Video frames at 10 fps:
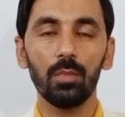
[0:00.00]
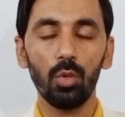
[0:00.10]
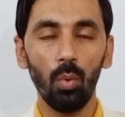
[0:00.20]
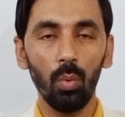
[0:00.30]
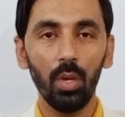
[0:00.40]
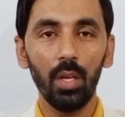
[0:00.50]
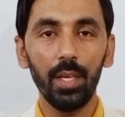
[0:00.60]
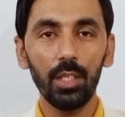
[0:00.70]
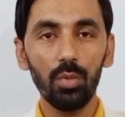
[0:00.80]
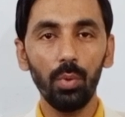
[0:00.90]
So
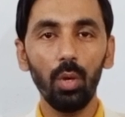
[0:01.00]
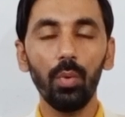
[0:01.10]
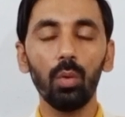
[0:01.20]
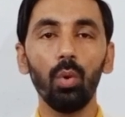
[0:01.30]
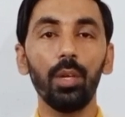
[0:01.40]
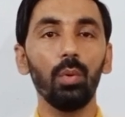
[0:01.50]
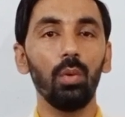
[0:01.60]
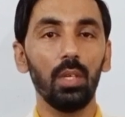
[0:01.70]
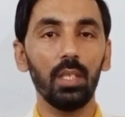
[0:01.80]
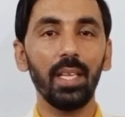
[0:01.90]
in this video, we are going to
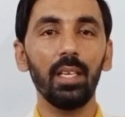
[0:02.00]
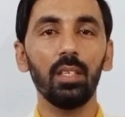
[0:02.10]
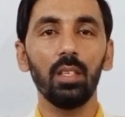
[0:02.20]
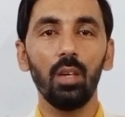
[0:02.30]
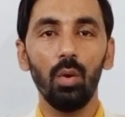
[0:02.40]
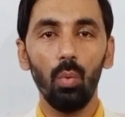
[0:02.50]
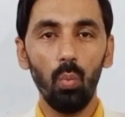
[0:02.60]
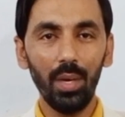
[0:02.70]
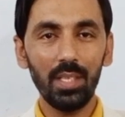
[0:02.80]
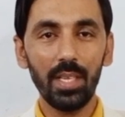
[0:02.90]
learn that
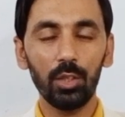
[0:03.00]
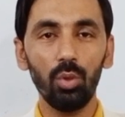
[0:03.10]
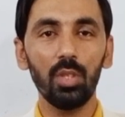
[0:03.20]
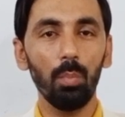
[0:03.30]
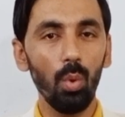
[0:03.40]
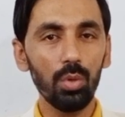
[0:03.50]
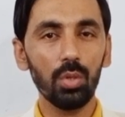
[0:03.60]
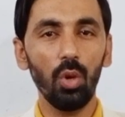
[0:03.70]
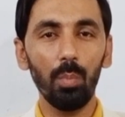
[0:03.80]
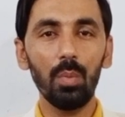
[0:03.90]
what is actually the most
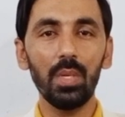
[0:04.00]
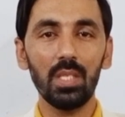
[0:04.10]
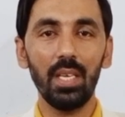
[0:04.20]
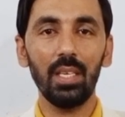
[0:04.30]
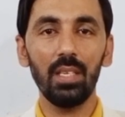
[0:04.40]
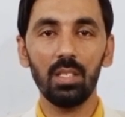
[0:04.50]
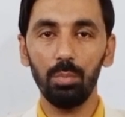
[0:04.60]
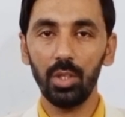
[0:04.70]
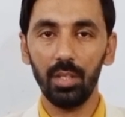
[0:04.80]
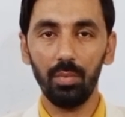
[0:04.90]
common mistake in
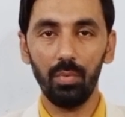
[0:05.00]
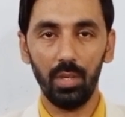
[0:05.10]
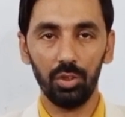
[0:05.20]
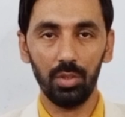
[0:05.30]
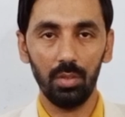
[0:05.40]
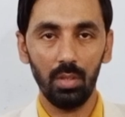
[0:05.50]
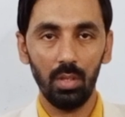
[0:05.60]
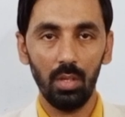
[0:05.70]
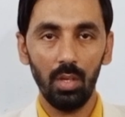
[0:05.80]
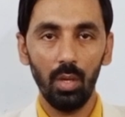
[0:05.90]
subjective refraction.
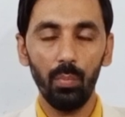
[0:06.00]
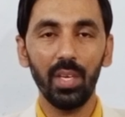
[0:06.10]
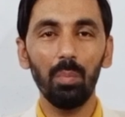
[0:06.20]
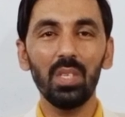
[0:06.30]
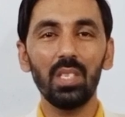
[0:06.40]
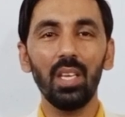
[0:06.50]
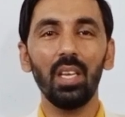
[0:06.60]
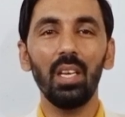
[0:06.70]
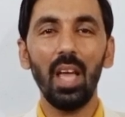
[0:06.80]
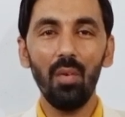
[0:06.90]
We can mistake
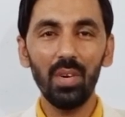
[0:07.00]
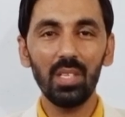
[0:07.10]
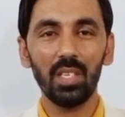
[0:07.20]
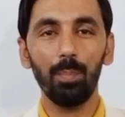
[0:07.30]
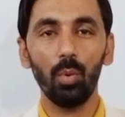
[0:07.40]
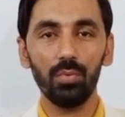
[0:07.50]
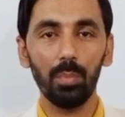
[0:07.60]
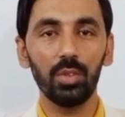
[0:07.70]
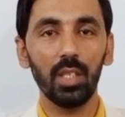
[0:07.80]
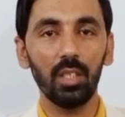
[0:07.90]
in every step of
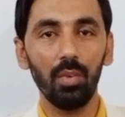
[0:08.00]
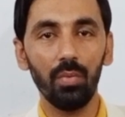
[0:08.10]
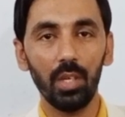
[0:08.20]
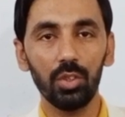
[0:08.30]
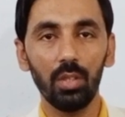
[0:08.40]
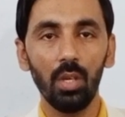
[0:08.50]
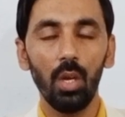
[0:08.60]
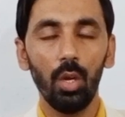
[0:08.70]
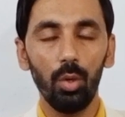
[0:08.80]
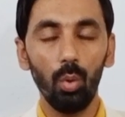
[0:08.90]
subjective refraction.
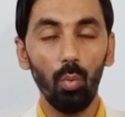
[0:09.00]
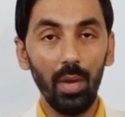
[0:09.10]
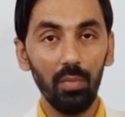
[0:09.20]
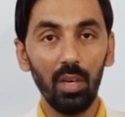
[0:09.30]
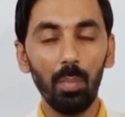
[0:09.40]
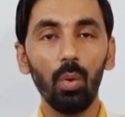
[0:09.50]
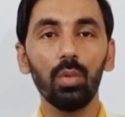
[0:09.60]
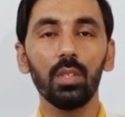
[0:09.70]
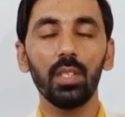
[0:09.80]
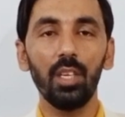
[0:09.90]
You know very well
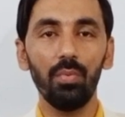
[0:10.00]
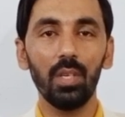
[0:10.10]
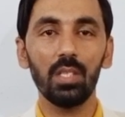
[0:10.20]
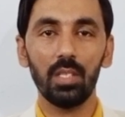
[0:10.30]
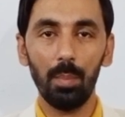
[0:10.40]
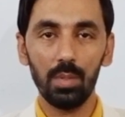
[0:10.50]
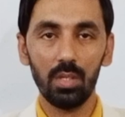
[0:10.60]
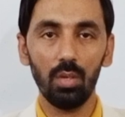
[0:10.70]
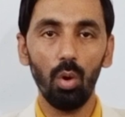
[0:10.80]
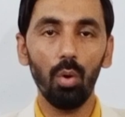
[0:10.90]
about the different
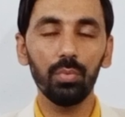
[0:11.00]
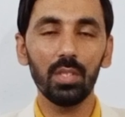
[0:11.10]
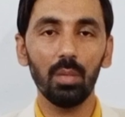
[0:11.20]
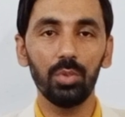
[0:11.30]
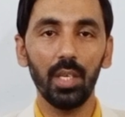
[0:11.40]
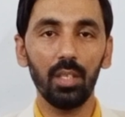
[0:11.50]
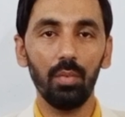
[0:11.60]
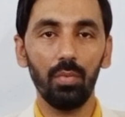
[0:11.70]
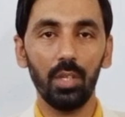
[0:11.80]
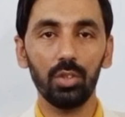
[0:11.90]
steps of the subjective
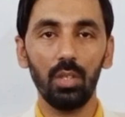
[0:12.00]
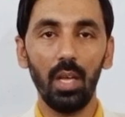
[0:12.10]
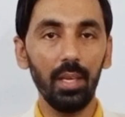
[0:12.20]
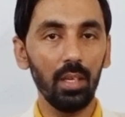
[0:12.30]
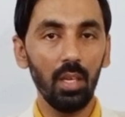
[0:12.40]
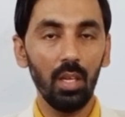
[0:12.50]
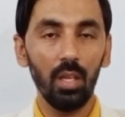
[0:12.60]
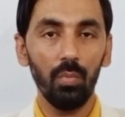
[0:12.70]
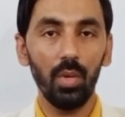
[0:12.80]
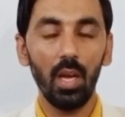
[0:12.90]
refraction. Like
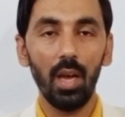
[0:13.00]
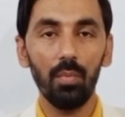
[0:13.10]
we have